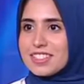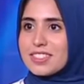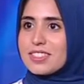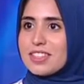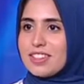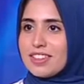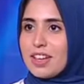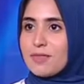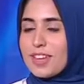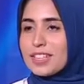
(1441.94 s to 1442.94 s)
is
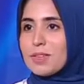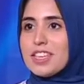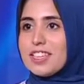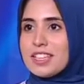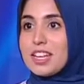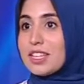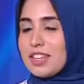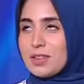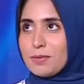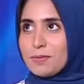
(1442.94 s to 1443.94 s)
affect me
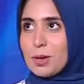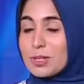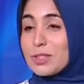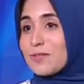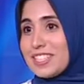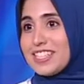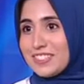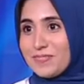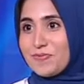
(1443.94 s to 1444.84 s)
positively.